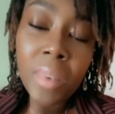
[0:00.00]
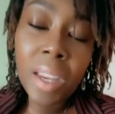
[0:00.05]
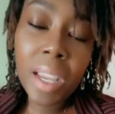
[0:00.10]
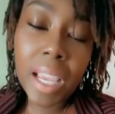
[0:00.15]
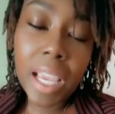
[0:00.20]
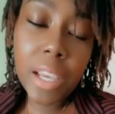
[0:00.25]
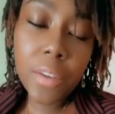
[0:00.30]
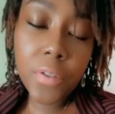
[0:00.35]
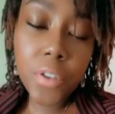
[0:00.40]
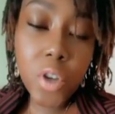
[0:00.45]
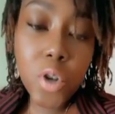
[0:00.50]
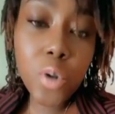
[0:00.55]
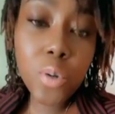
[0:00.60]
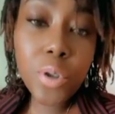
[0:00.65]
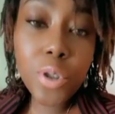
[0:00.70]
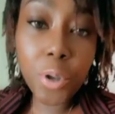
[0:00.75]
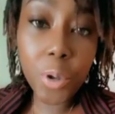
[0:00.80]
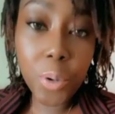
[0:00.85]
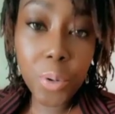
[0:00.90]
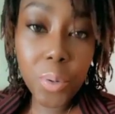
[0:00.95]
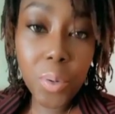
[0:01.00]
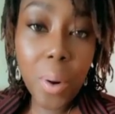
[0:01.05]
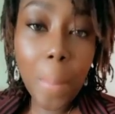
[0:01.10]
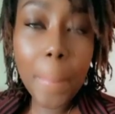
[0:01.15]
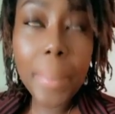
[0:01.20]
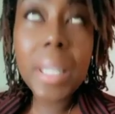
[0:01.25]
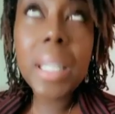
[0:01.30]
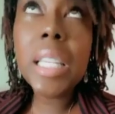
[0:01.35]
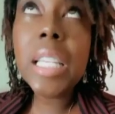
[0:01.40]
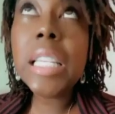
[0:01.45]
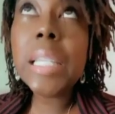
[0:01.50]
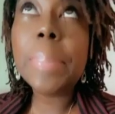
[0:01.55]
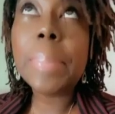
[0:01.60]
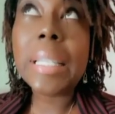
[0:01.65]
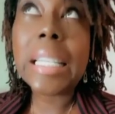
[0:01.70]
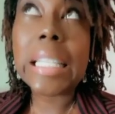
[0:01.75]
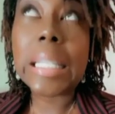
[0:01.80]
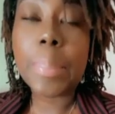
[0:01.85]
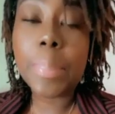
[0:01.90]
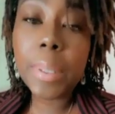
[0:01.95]
If you do, please,
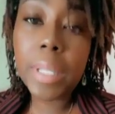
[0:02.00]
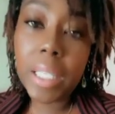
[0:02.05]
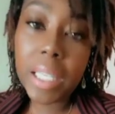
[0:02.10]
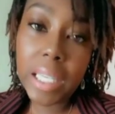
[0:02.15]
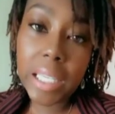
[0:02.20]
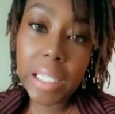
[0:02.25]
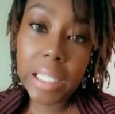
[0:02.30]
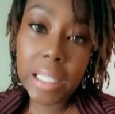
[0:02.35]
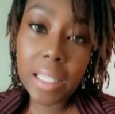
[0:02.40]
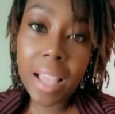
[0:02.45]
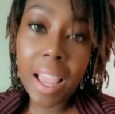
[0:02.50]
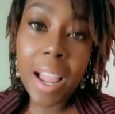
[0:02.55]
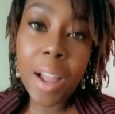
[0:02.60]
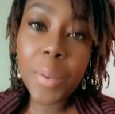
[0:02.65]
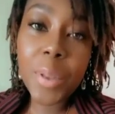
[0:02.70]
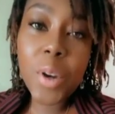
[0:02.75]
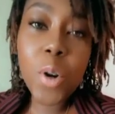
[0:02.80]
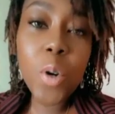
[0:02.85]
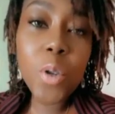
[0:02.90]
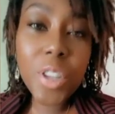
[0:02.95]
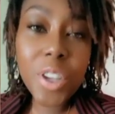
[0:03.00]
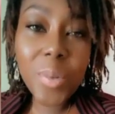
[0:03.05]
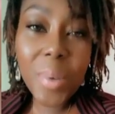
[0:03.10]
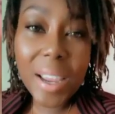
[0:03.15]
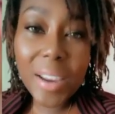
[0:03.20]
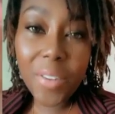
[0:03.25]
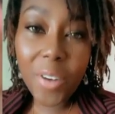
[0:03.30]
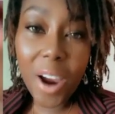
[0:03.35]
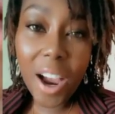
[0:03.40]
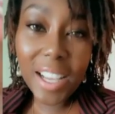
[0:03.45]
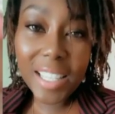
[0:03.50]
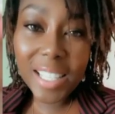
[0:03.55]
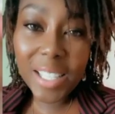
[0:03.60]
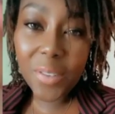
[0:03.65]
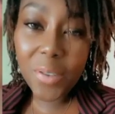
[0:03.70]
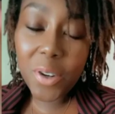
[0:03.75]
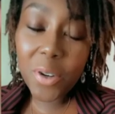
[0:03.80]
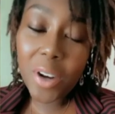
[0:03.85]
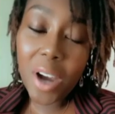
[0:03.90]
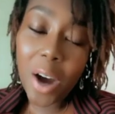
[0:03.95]
please, please, the only way for us to
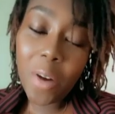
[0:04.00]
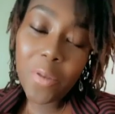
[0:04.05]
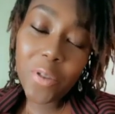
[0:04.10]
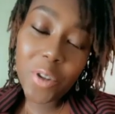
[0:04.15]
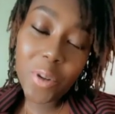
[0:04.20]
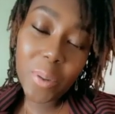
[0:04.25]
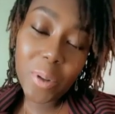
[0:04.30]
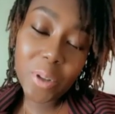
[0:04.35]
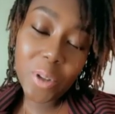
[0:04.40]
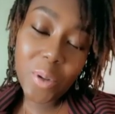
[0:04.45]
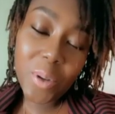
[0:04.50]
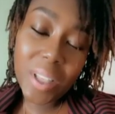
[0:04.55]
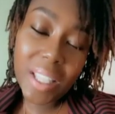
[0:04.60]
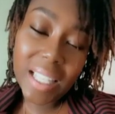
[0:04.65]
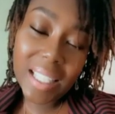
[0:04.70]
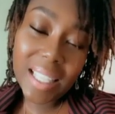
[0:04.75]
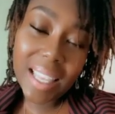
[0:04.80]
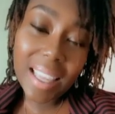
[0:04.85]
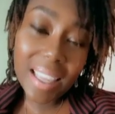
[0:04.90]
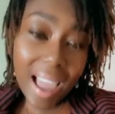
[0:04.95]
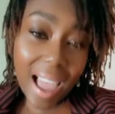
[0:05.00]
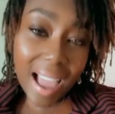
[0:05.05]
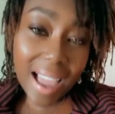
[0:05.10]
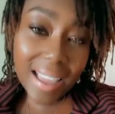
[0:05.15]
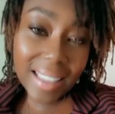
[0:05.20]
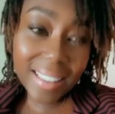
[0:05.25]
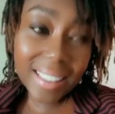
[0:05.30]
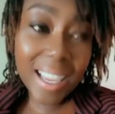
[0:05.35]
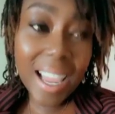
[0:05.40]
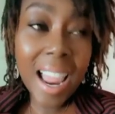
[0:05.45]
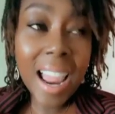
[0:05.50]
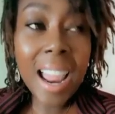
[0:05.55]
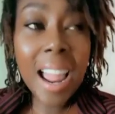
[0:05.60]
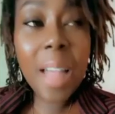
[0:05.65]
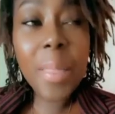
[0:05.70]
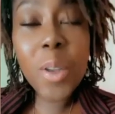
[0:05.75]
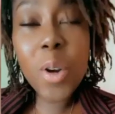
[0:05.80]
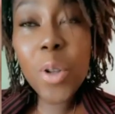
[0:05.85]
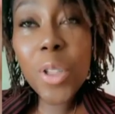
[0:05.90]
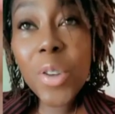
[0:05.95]
feel comfortable doing this again, and
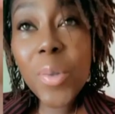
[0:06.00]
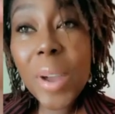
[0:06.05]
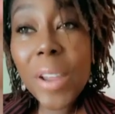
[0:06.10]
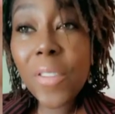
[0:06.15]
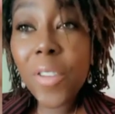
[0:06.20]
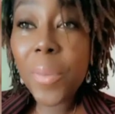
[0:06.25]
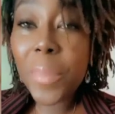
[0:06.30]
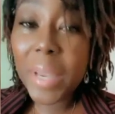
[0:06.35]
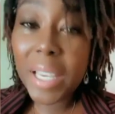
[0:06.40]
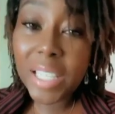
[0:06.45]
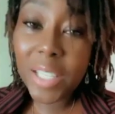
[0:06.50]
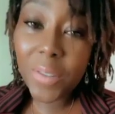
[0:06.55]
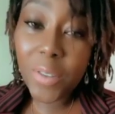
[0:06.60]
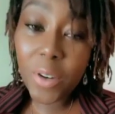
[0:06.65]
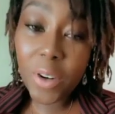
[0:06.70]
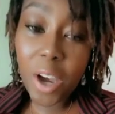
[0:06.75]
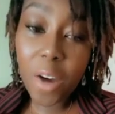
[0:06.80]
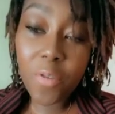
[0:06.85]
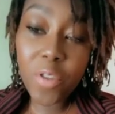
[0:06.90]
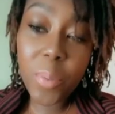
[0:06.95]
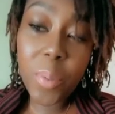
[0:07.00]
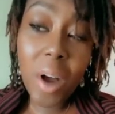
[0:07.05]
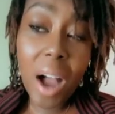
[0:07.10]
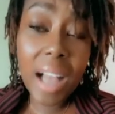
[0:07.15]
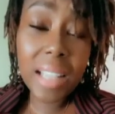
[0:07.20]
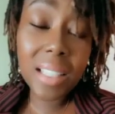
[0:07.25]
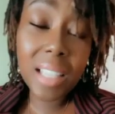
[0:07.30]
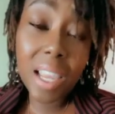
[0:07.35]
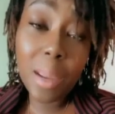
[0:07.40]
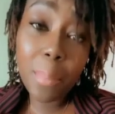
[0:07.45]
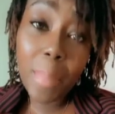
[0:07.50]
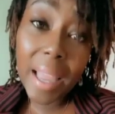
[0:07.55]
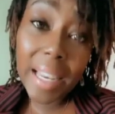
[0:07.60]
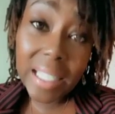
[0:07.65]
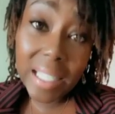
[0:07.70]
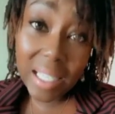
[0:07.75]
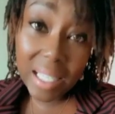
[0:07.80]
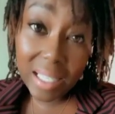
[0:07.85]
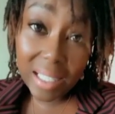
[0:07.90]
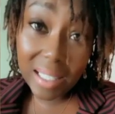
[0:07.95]
the only way for me to feel comfortable asking
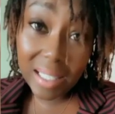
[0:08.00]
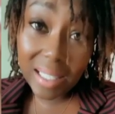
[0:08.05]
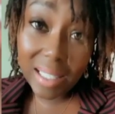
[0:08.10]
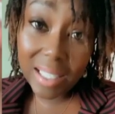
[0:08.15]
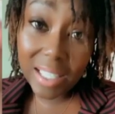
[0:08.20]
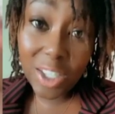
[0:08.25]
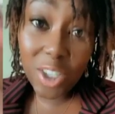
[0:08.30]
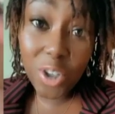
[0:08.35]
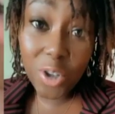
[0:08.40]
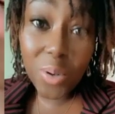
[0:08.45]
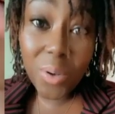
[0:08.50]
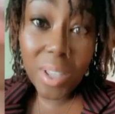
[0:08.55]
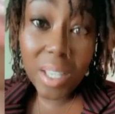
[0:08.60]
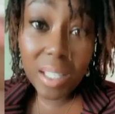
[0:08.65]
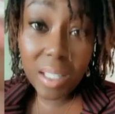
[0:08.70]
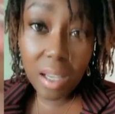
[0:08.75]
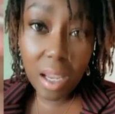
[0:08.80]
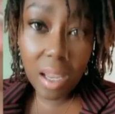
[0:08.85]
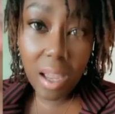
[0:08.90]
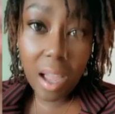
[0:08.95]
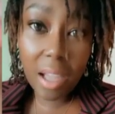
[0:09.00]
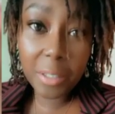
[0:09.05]
mentees to do this again,